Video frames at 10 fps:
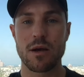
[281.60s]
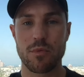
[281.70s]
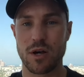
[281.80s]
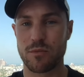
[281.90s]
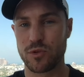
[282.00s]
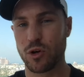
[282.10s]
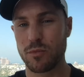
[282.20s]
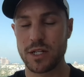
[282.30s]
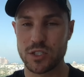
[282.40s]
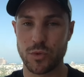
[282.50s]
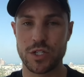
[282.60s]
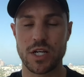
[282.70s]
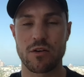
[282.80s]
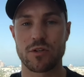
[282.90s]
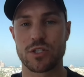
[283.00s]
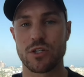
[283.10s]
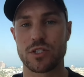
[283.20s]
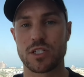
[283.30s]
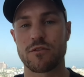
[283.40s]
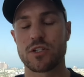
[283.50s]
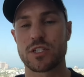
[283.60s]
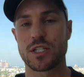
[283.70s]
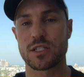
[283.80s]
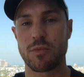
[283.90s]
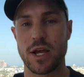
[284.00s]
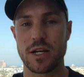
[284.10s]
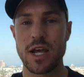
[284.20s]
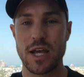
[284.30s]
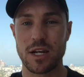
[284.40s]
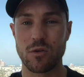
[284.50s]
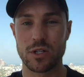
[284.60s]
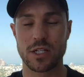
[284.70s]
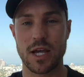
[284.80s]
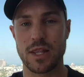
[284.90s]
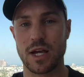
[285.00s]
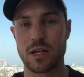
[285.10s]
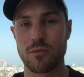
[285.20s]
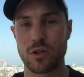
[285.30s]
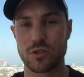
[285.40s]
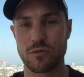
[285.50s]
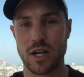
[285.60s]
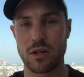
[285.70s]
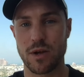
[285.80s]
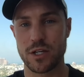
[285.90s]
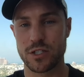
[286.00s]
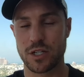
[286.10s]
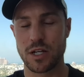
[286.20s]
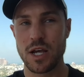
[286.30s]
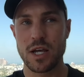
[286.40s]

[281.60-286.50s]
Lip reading: but normally sui generis use, as I've just explained, in order to get that commercial valuation.